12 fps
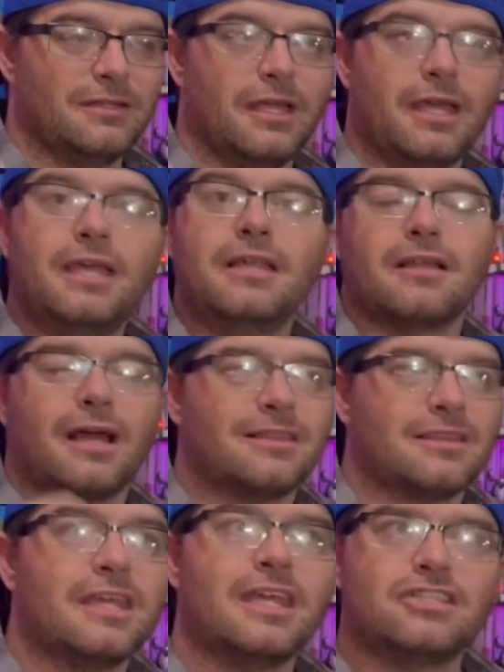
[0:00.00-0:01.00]
He, I
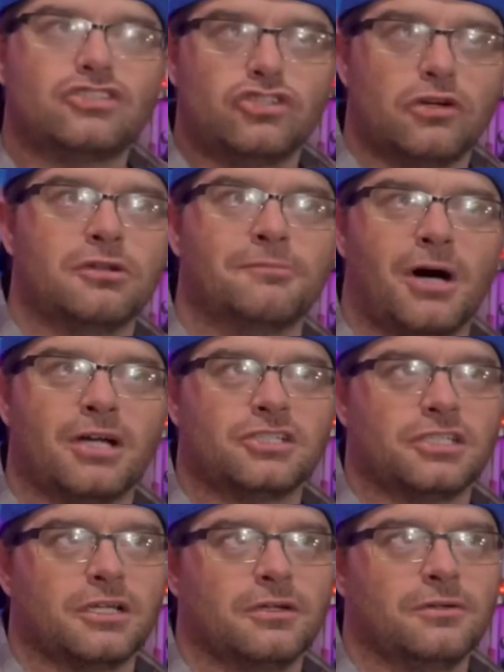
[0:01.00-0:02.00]
think he's John
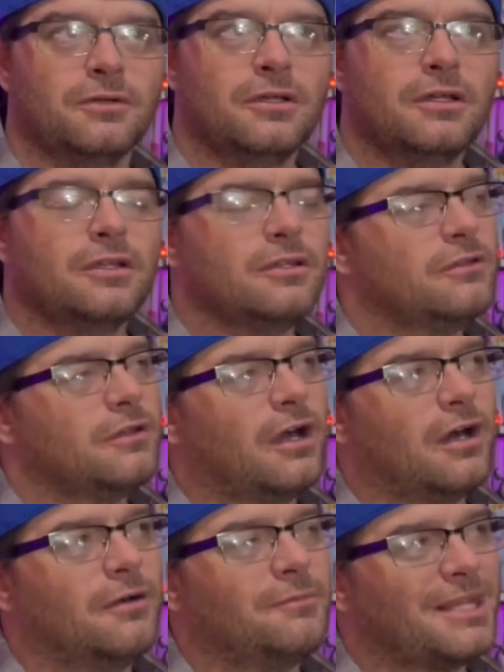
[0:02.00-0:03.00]
DiMaggio.
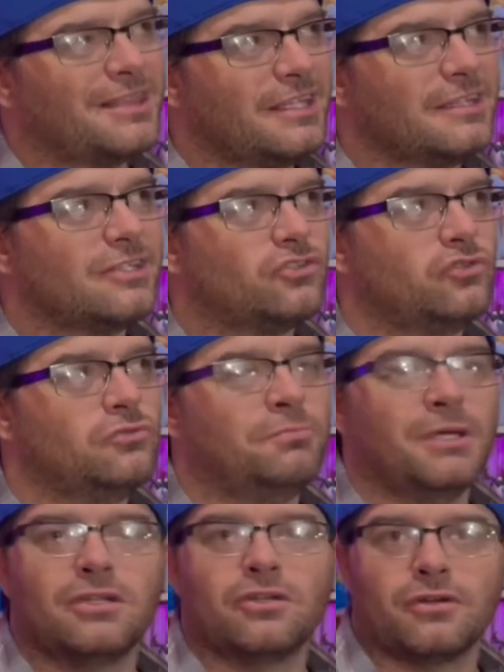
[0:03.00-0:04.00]
Um, I think that's who
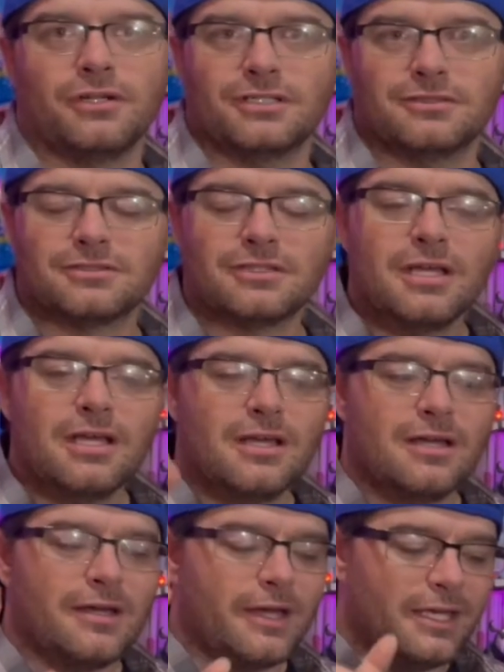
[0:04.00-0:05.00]
Bender is.
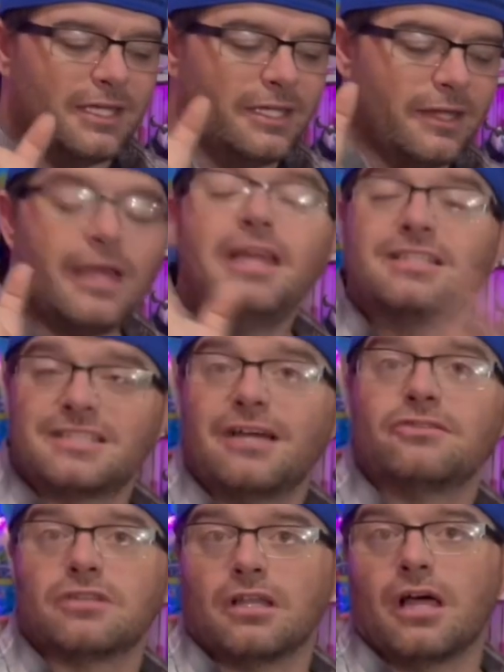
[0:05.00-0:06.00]
He he
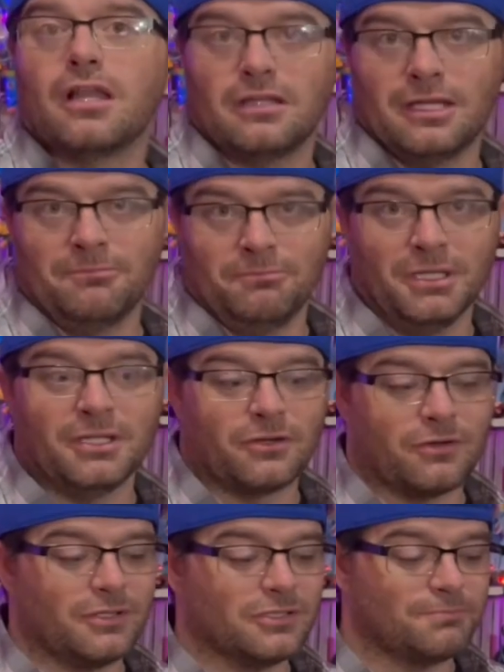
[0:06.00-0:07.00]
sounds a lot like
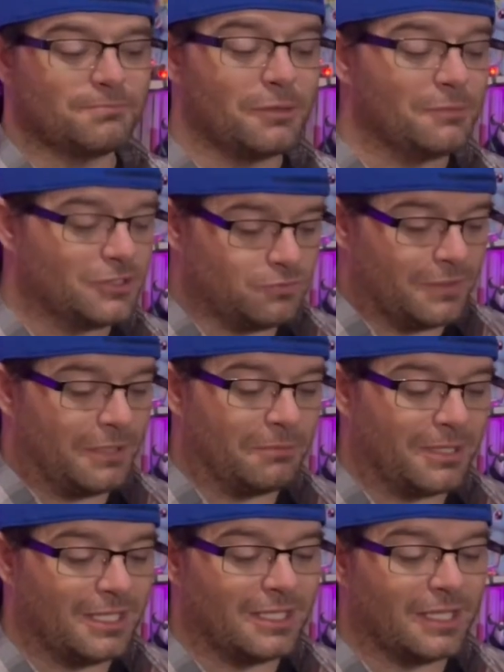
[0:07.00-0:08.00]
Bender. Is pretty much what I'm
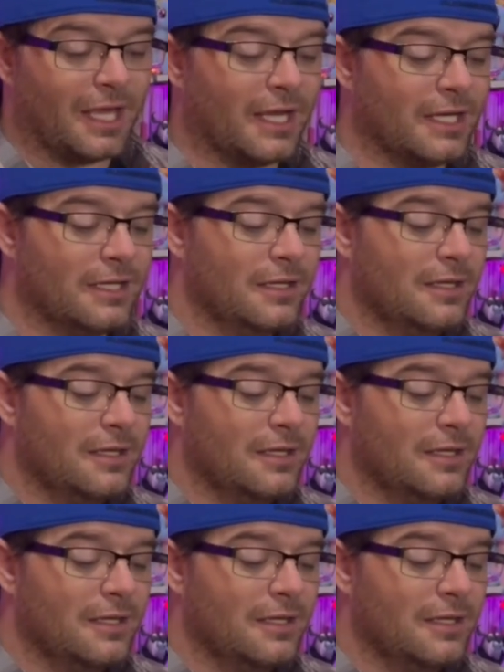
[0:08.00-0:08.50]
getting at.